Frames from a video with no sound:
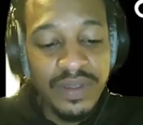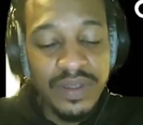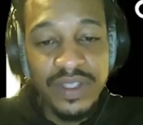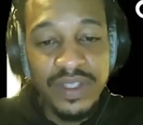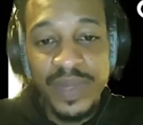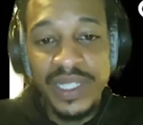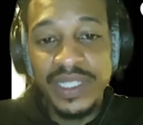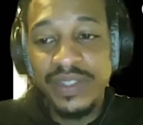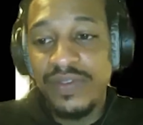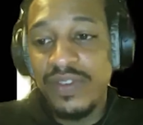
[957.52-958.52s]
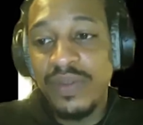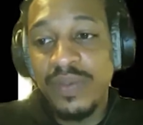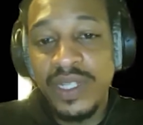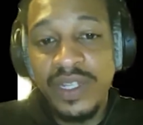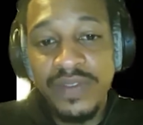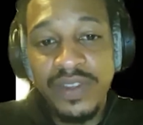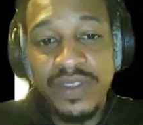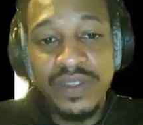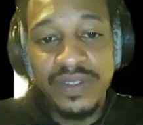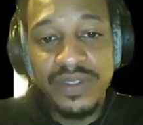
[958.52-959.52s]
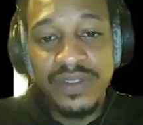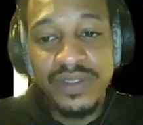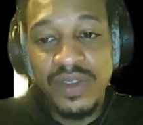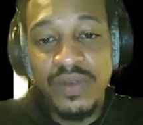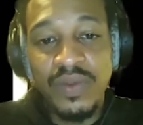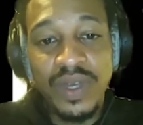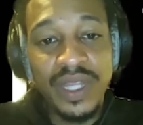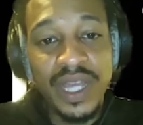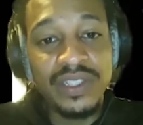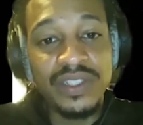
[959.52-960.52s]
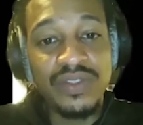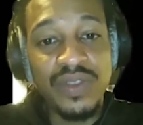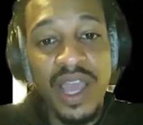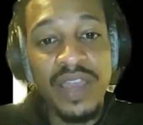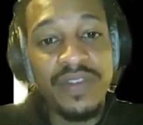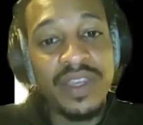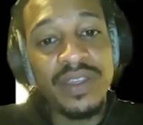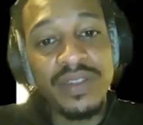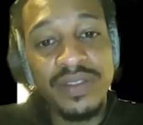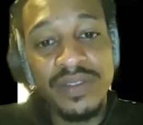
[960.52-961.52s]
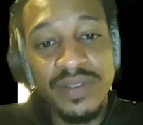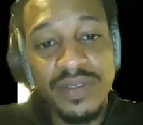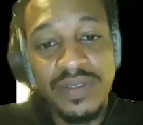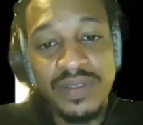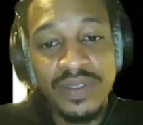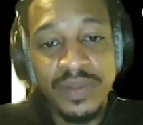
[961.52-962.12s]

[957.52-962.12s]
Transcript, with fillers: especially for a believer or one that is striving to